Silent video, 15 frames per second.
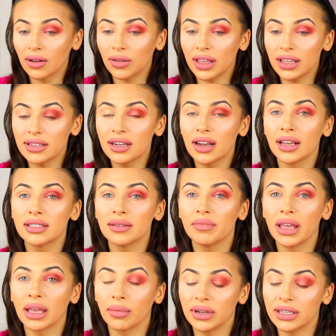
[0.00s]
Well, these are nice and
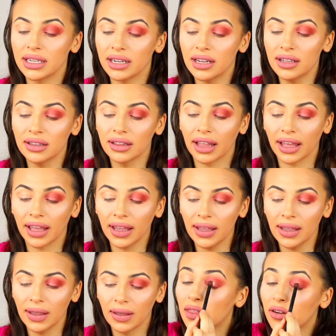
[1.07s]
pigmented, aren't
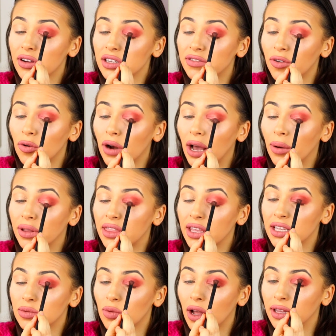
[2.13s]
they? There is fallout with
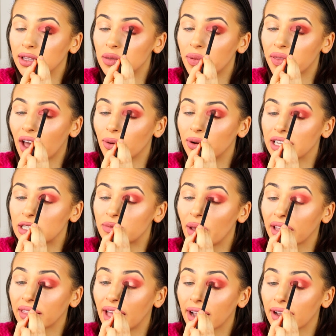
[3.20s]
these ones, but I would
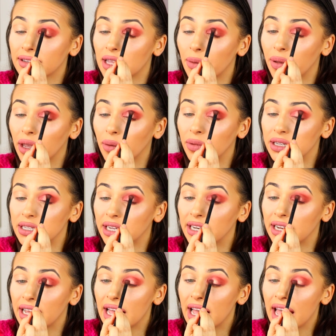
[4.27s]
expect that because they're
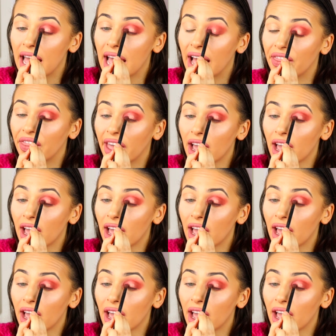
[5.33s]
pigmented. And